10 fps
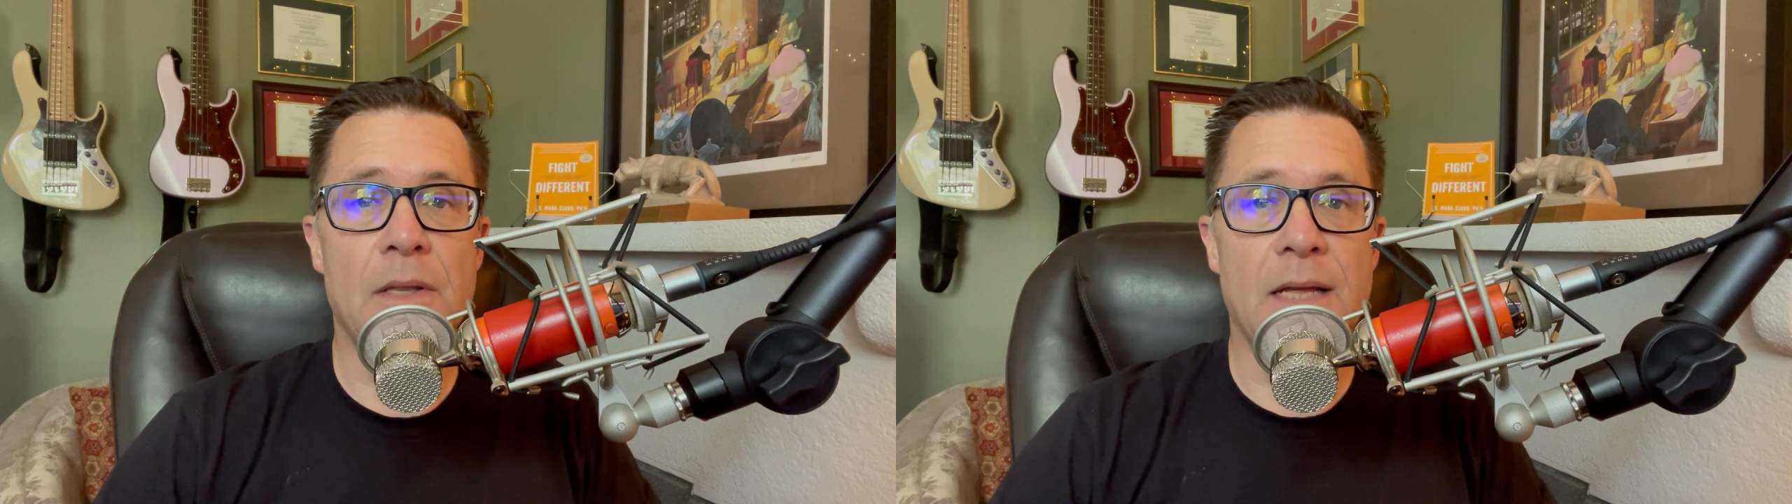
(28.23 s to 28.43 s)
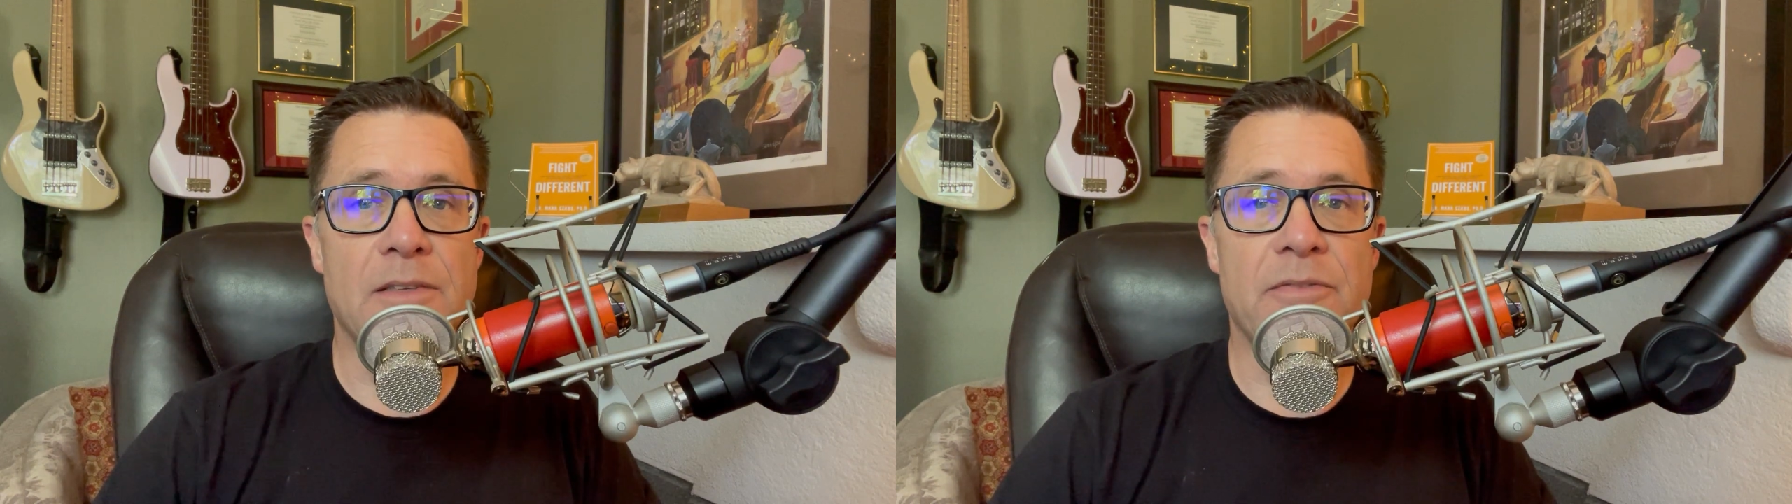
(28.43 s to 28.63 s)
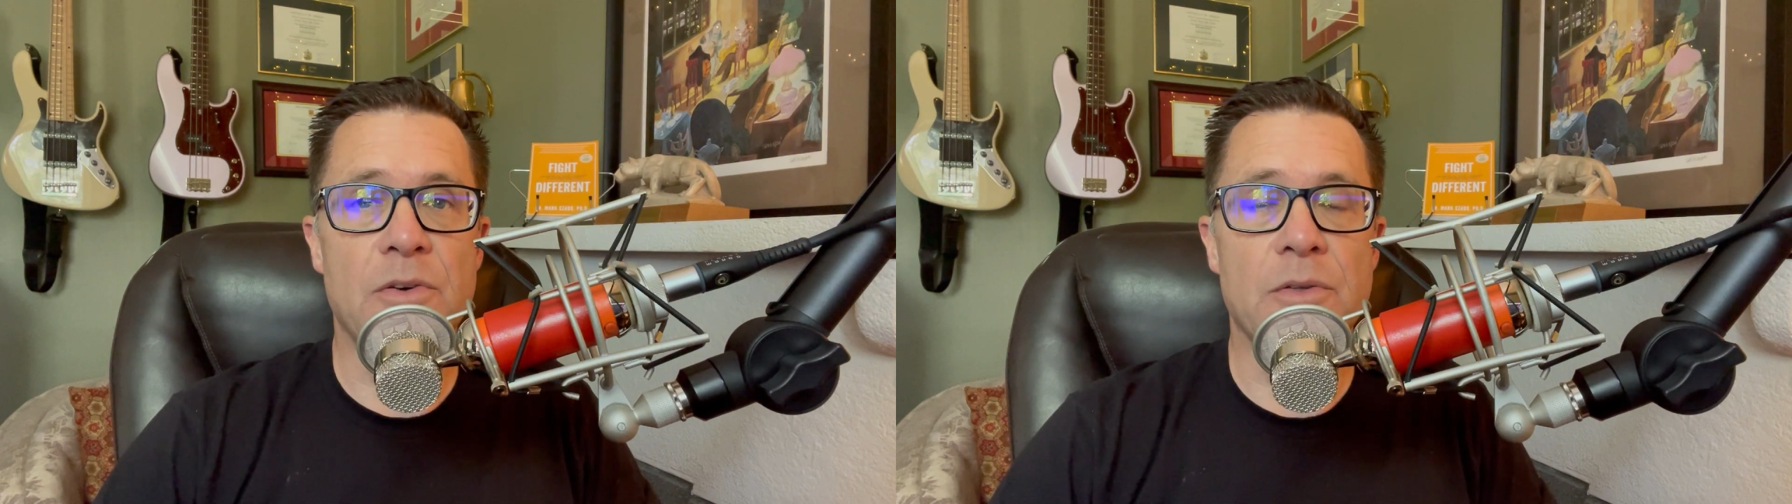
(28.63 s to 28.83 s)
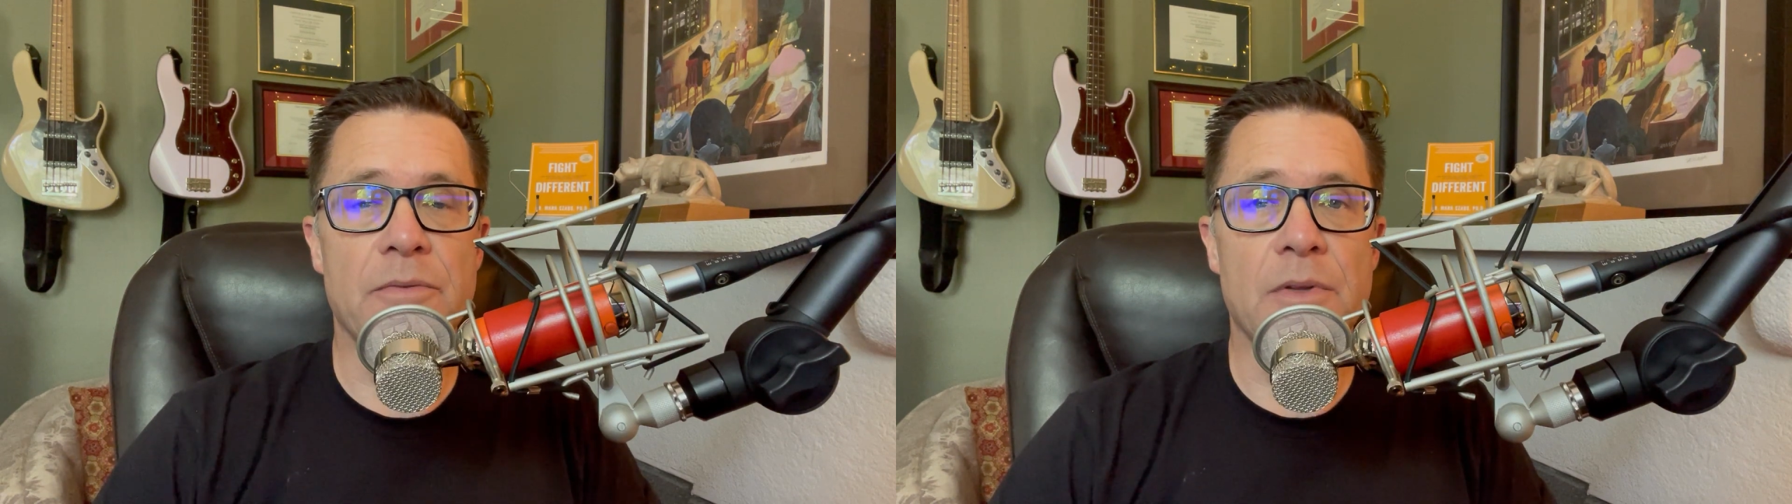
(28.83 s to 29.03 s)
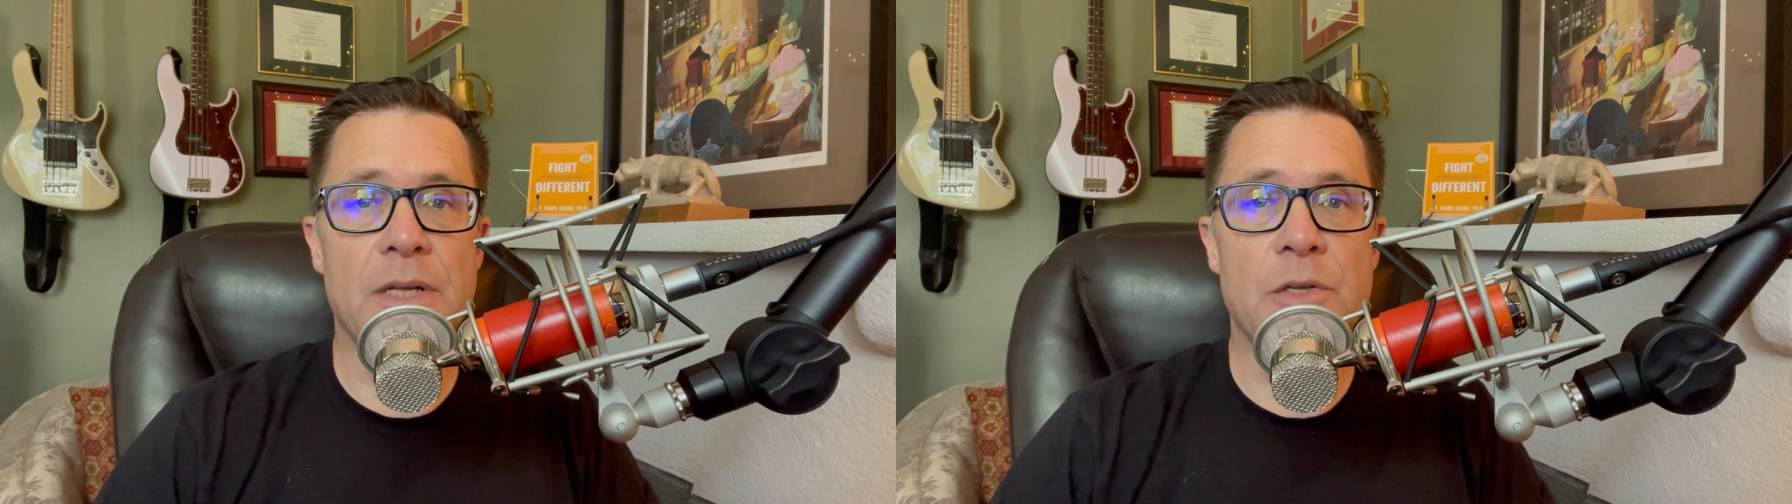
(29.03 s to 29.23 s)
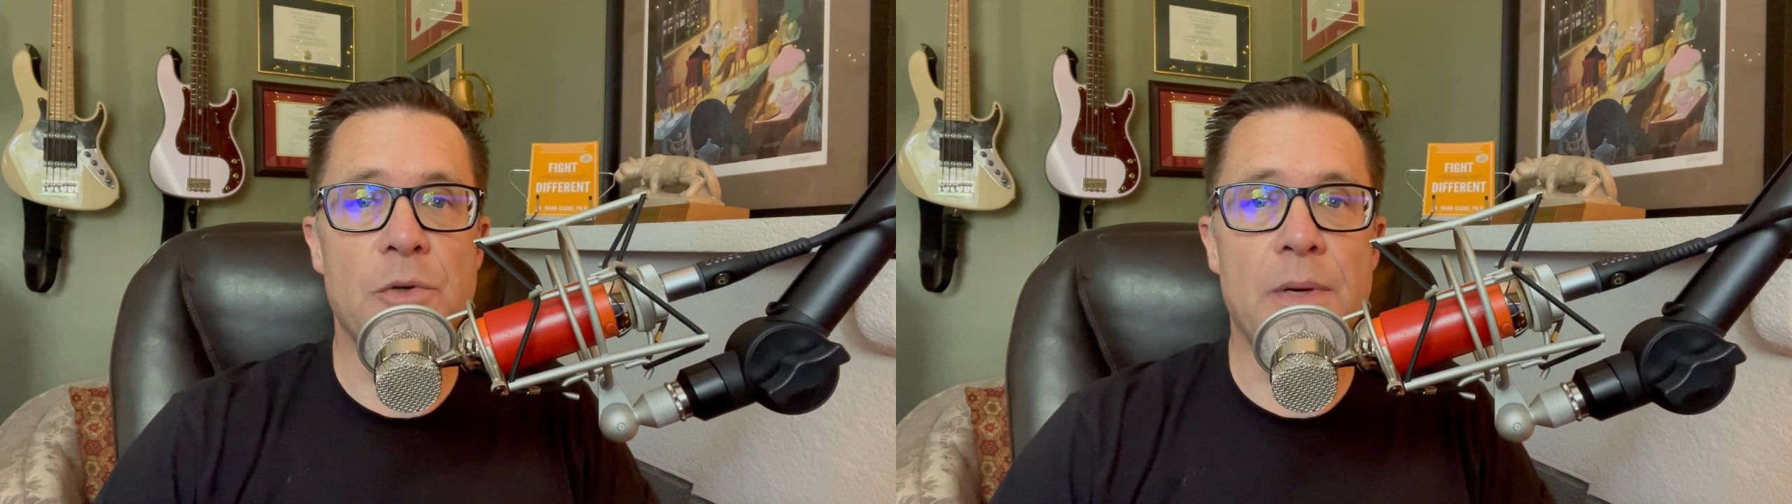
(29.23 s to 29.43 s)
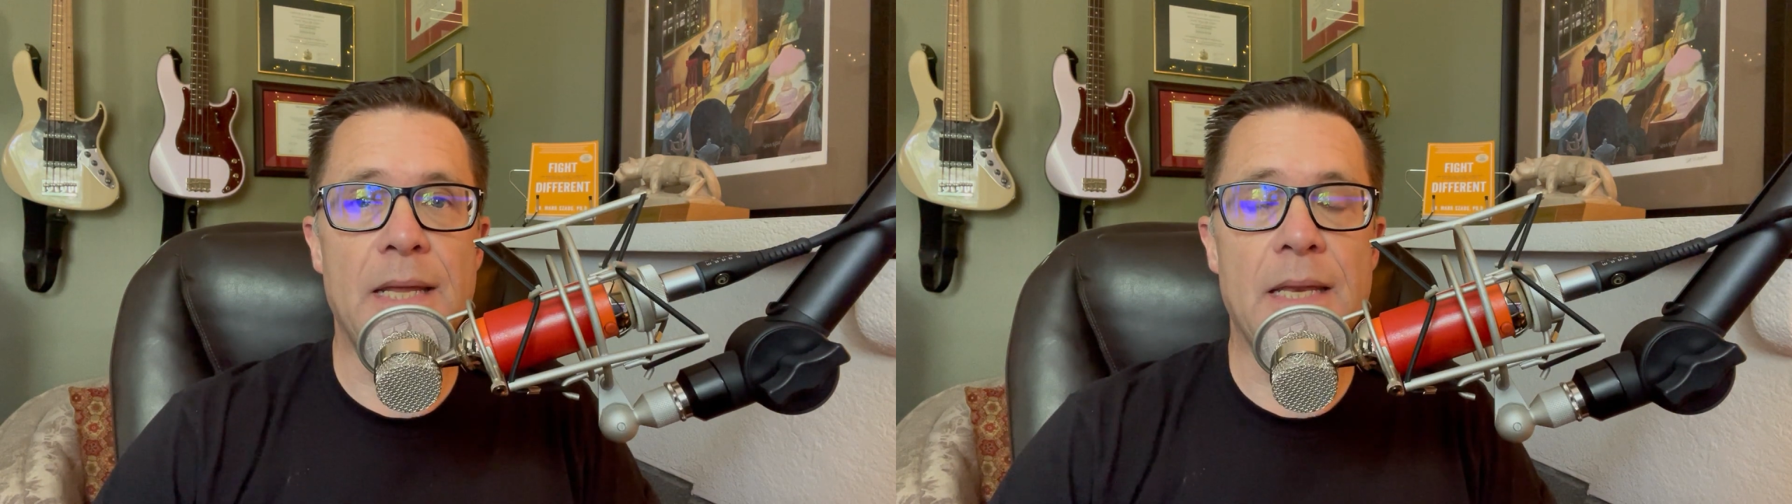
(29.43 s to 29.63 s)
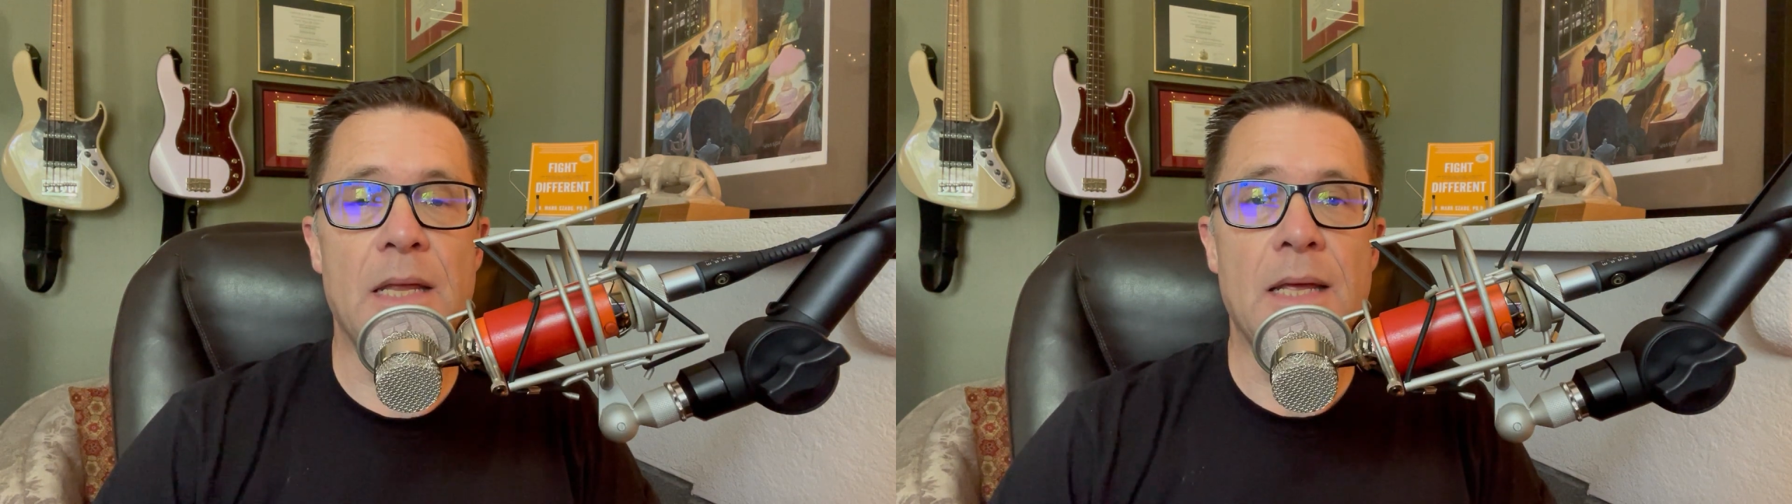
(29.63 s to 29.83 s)
Lots of folks have really enjoyed
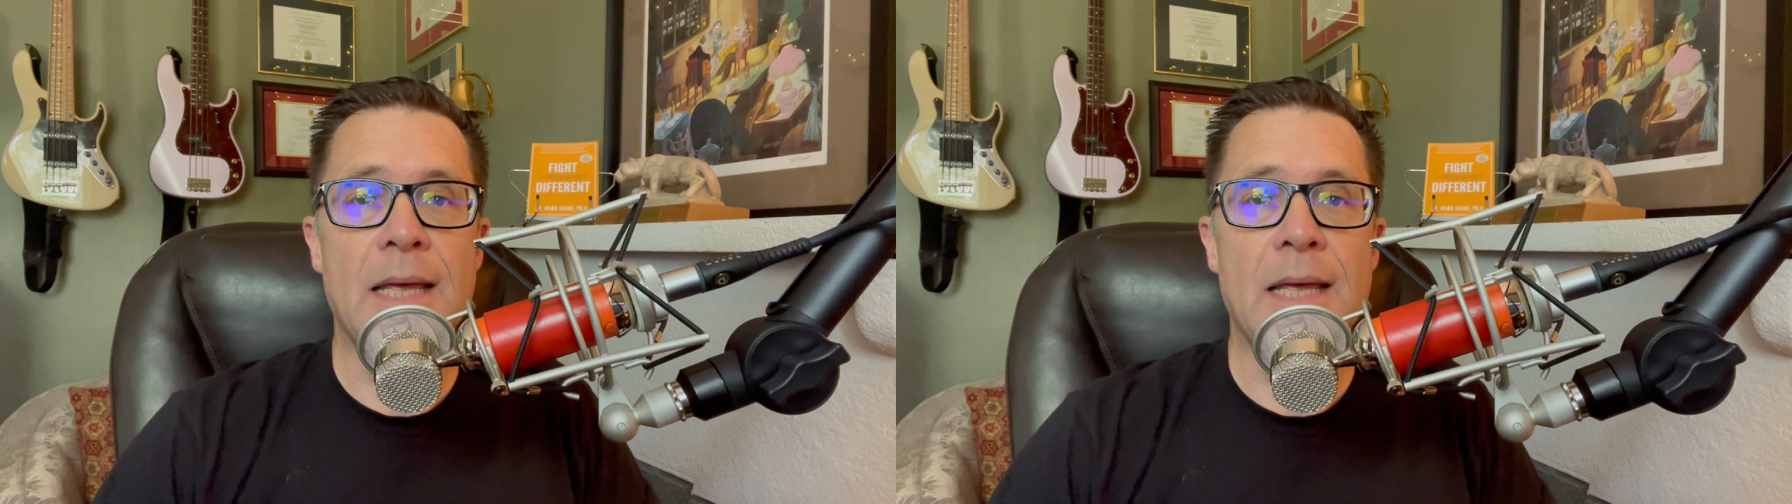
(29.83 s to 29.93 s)
it